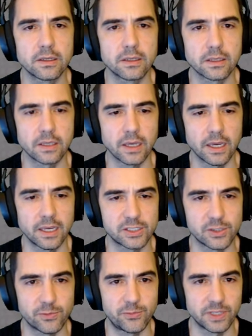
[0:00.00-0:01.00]
Okay, it's
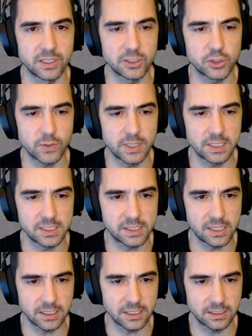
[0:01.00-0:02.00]
a villager in this
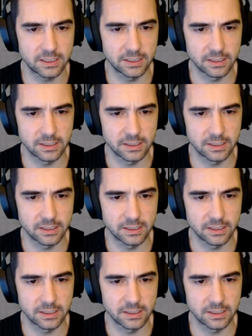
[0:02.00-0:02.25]
thing?